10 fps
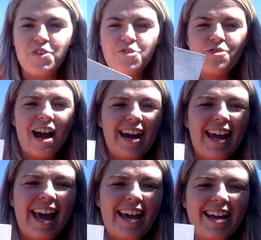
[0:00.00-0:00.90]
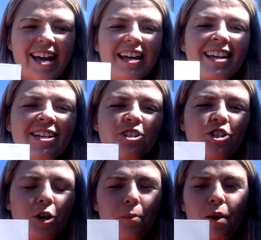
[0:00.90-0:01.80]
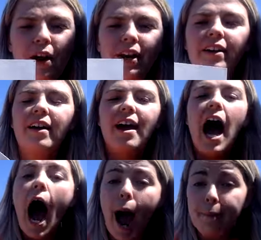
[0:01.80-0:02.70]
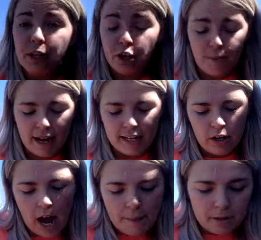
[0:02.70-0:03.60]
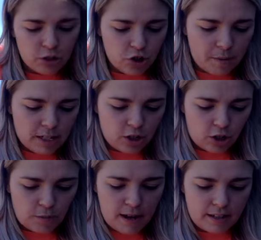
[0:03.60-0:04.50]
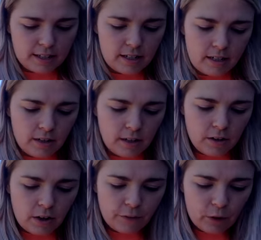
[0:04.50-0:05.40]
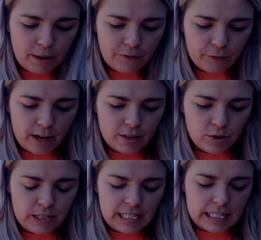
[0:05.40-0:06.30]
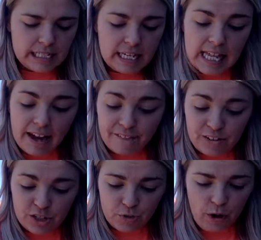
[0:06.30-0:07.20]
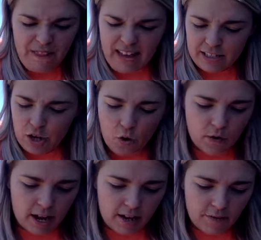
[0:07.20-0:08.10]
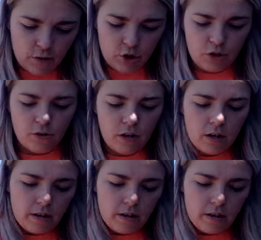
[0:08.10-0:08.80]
You got 8. Kiss your brain. I'm going to go back now, and I'm going to draw my circle method for my friends who need to see that visual, and that's okay if you do.